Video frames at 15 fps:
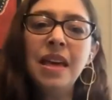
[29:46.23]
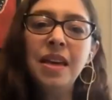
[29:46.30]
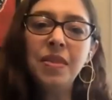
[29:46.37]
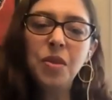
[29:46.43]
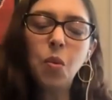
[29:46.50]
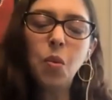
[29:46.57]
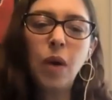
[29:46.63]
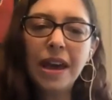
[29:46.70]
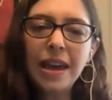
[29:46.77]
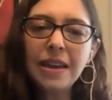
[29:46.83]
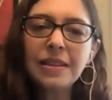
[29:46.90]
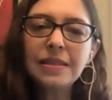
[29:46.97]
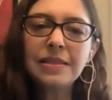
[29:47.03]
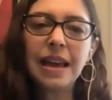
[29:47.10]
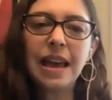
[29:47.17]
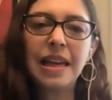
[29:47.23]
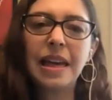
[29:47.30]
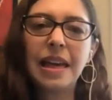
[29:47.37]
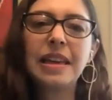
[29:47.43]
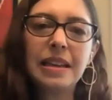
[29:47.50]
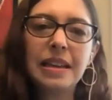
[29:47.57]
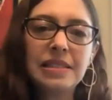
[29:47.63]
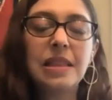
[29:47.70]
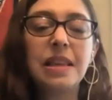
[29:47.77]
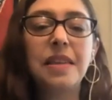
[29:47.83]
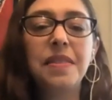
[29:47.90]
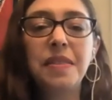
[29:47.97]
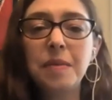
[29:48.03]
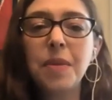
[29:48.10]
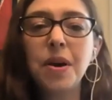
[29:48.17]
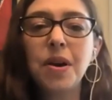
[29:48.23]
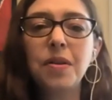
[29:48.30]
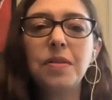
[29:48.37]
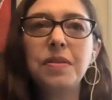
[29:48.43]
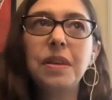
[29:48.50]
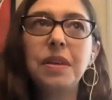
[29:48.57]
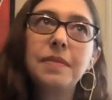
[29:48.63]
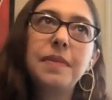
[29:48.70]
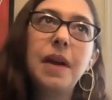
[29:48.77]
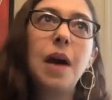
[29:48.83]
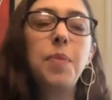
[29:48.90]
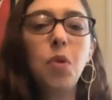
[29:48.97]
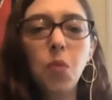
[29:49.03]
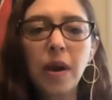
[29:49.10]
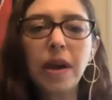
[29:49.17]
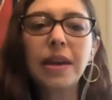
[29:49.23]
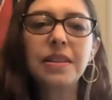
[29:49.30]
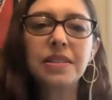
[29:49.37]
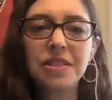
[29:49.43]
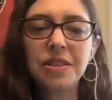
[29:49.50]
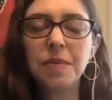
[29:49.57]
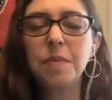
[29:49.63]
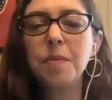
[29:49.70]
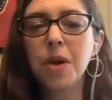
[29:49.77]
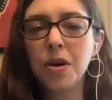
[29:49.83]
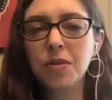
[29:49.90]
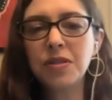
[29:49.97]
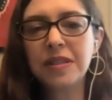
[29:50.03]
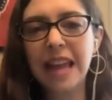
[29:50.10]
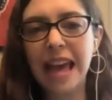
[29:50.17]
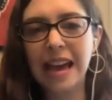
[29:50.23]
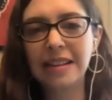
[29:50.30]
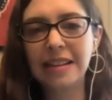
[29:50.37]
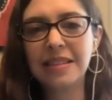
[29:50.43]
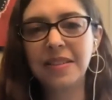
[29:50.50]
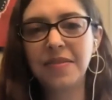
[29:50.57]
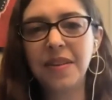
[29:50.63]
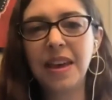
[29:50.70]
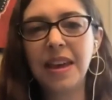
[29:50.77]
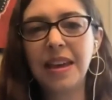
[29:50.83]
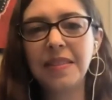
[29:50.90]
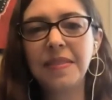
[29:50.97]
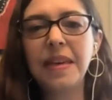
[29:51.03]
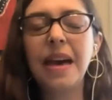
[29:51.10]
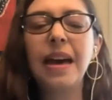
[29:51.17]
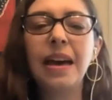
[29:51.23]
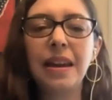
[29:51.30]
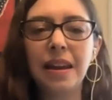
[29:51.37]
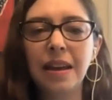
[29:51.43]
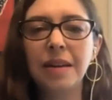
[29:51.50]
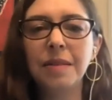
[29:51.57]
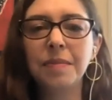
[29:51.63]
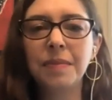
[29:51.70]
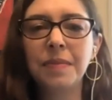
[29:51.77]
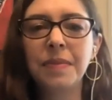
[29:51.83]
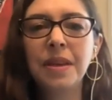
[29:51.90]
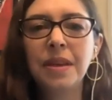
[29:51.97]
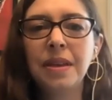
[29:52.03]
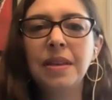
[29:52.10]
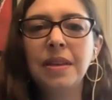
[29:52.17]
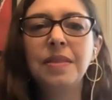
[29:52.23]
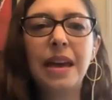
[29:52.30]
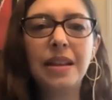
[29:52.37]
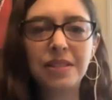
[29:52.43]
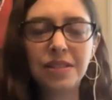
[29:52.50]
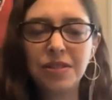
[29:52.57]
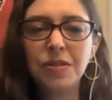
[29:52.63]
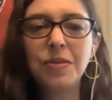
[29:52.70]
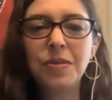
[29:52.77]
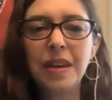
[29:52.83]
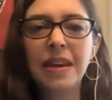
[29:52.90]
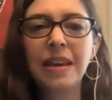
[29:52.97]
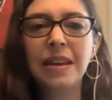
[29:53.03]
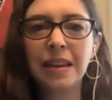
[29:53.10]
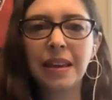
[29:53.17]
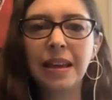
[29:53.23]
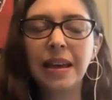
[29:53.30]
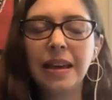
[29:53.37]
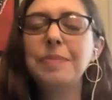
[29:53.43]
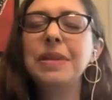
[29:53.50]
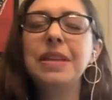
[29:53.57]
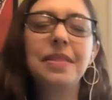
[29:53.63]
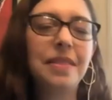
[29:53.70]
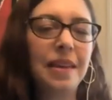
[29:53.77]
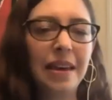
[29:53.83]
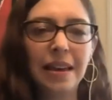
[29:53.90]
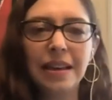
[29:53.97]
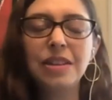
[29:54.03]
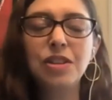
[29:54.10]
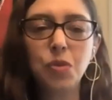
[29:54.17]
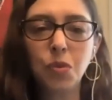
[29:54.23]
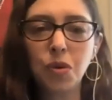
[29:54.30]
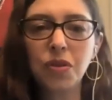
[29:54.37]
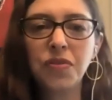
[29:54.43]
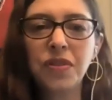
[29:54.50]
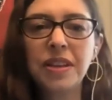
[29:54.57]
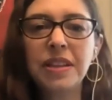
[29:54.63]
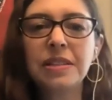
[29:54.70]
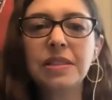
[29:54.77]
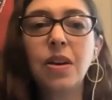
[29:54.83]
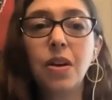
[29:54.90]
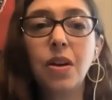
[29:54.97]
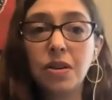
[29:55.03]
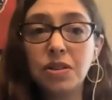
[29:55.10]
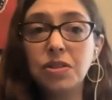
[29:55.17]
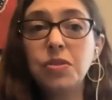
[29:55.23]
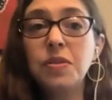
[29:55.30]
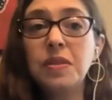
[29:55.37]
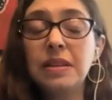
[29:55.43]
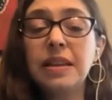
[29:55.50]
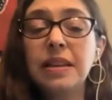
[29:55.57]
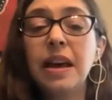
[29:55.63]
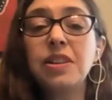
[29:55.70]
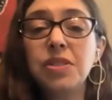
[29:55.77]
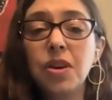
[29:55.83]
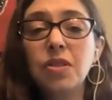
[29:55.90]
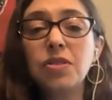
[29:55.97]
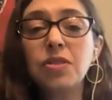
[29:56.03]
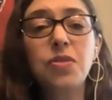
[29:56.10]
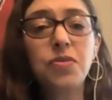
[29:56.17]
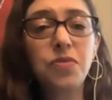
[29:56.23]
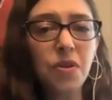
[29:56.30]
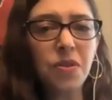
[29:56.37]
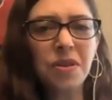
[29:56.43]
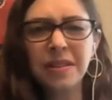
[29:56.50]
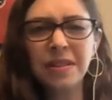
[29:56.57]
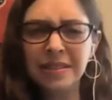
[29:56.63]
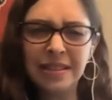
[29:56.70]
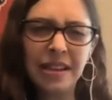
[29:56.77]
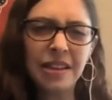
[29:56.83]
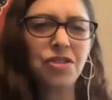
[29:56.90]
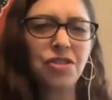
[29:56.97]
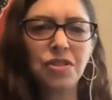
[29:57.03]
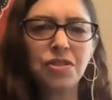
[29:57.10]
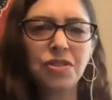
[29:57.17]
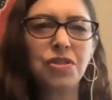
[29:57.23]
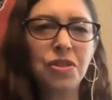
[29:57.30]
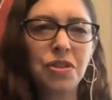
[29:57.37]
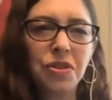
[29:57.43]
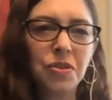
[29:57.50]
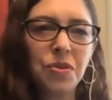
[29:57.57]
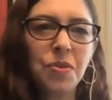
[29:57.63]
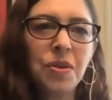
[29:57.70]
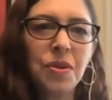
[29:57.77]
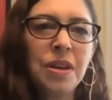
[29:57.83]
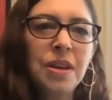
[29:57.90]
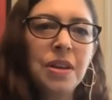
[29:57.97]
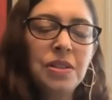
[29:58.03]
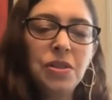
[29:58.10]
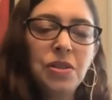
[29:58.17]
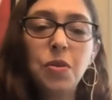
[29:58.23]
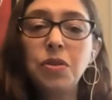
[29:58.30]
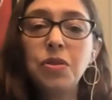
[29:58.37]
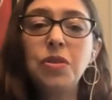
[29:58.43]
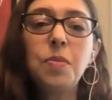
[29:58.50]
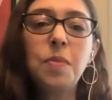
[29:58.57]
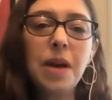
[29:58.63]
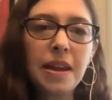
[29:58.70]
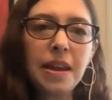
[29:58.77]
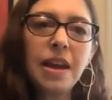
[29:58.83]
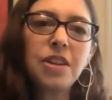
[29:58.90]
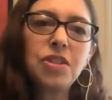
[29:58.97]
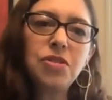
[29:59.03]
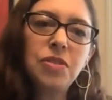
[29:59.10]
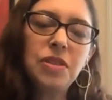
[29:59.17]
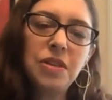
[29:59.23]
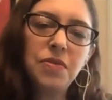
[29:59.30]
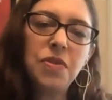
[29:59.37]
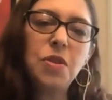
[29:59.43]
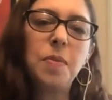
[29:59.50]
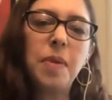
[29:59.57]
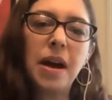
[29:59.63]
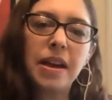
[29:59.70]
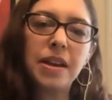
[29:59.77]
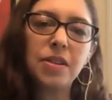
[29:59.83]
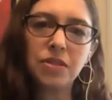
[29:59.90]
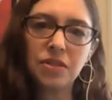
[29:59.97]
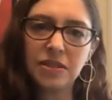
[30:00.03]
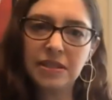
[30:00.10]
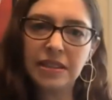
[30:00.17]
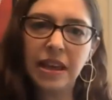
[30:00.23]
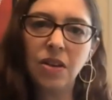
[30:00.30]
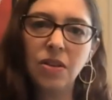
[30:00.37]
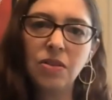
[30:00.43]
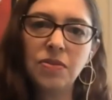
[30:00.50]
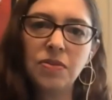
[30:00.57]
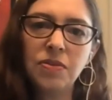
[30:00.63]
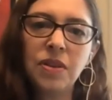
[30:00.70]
the ways, I guess the couple ways to most activate that that soothing, the endorphins are soothing touch, also vocalizations too. So you might actually, if you're by yourself,